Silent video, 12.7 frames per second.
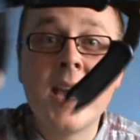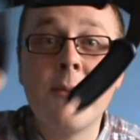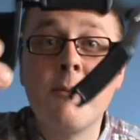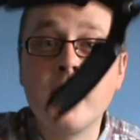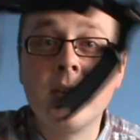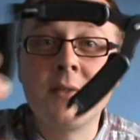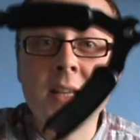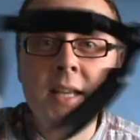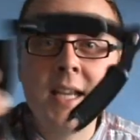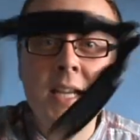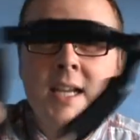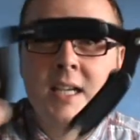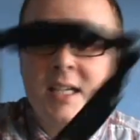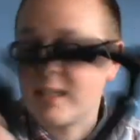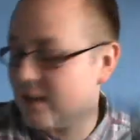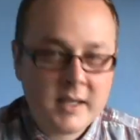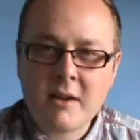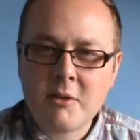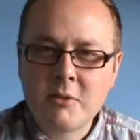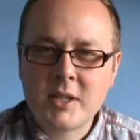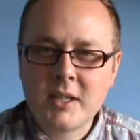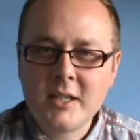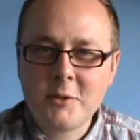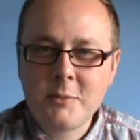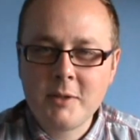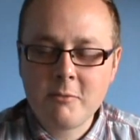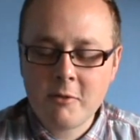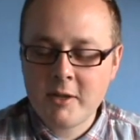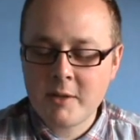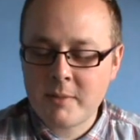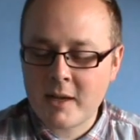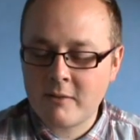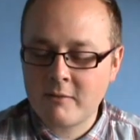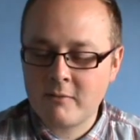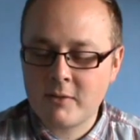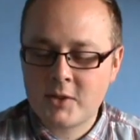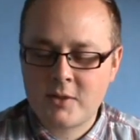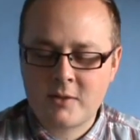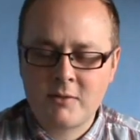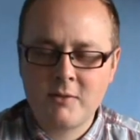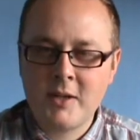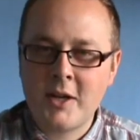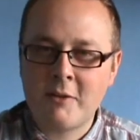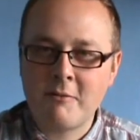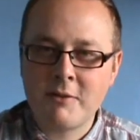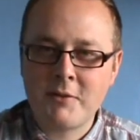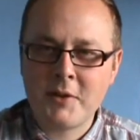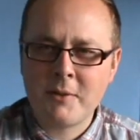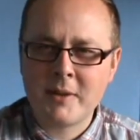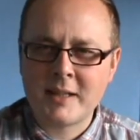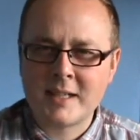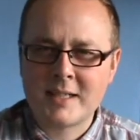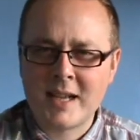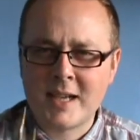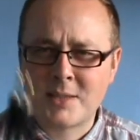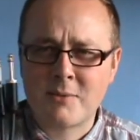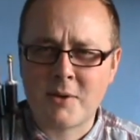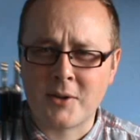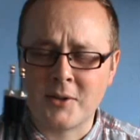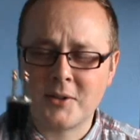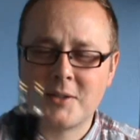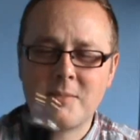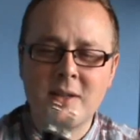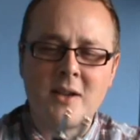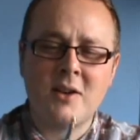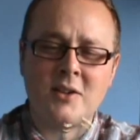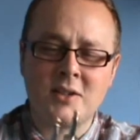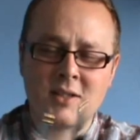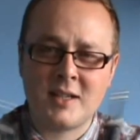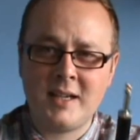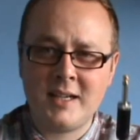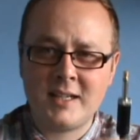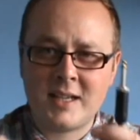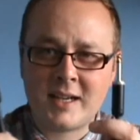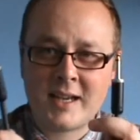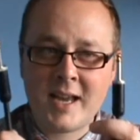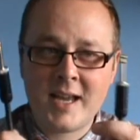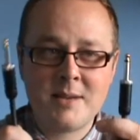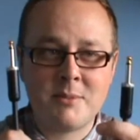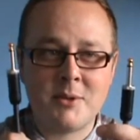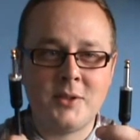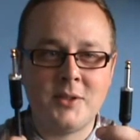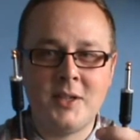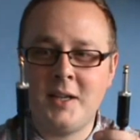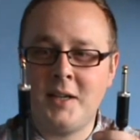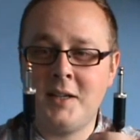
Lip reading: Get one of these. Now I was a little bit worried about reviewing this last product because it's a cable.